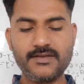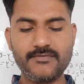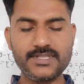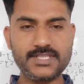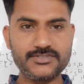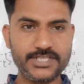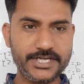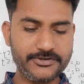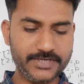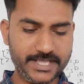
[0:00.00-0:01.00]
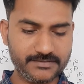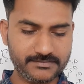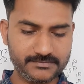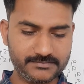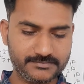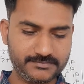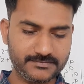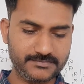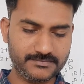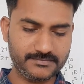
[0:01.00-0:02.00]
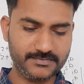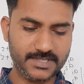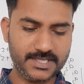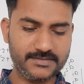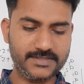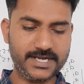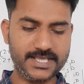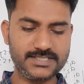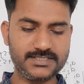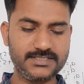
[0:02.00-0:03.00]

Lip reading: 1000 into 10, that is